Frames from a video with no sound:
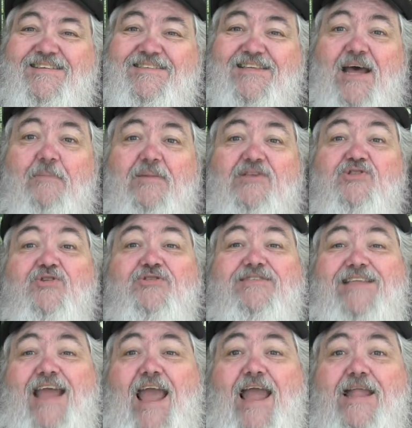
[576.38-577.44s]
Zombies are
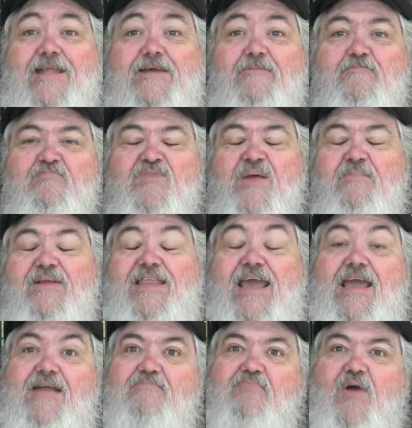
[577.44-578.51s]
dead, but they
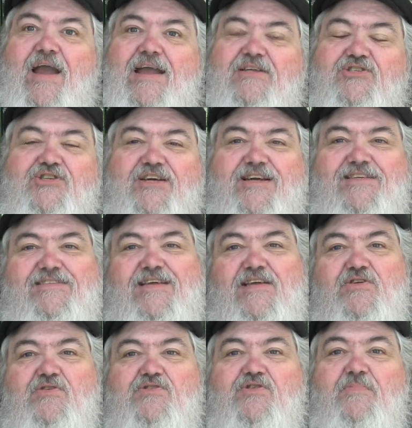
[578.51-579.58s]
eat brains to
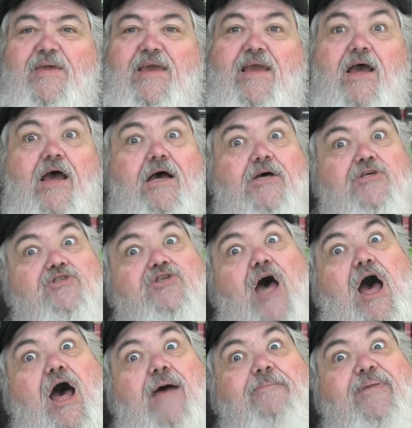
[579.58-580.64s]
continue to be
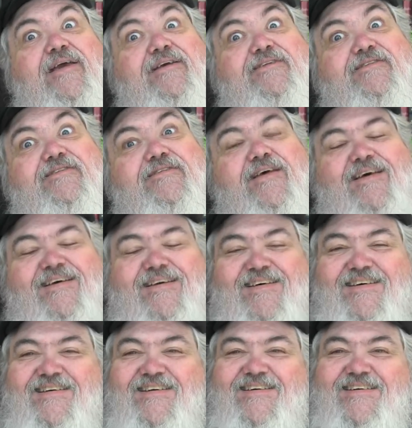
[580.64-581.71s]
zombies.
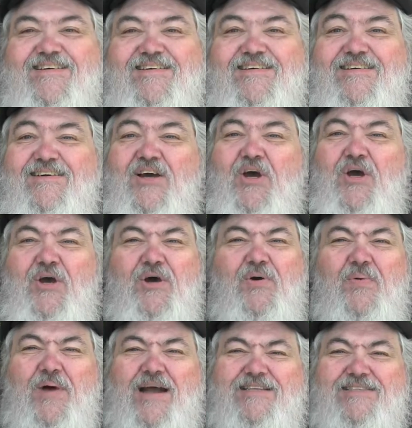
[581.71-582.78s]

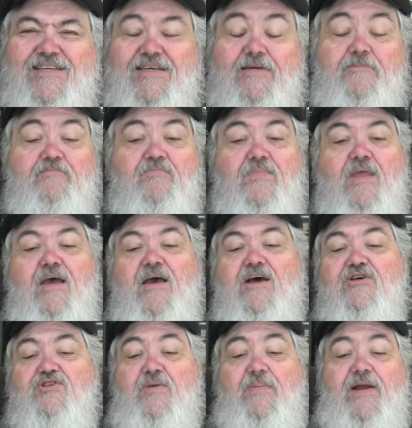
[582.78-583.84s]
What?
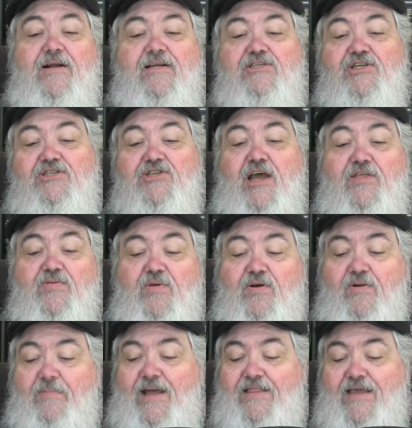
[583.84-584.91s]
So apparently she's not
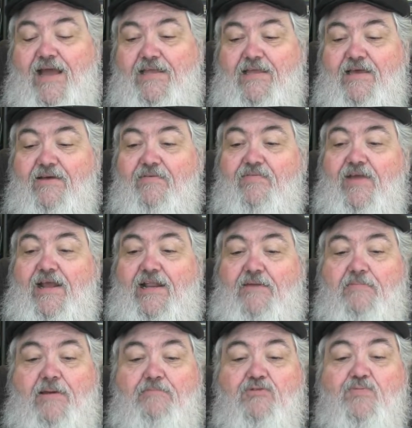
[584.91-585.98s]
thrilled about the idea of
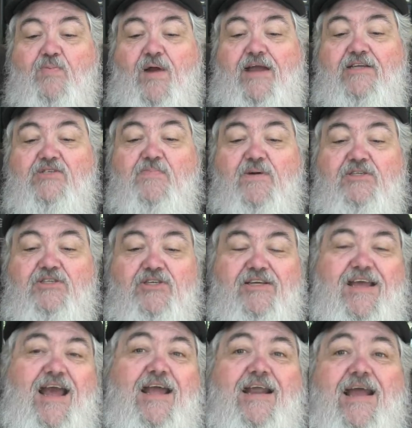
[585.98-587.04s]
eating people's brains, but you
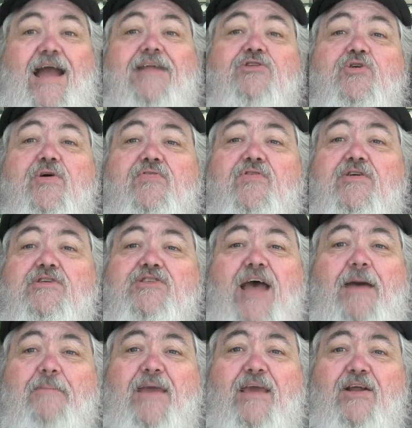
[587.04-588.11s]
kind of got to if you're a
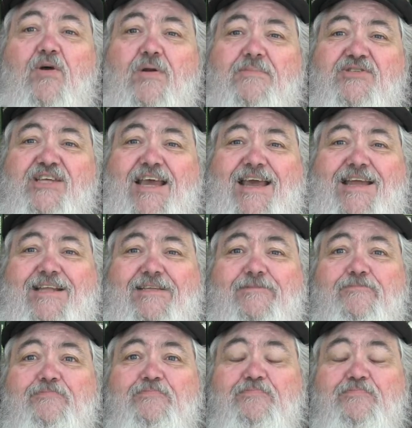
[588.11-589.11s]
zombie, you know what I'm saying?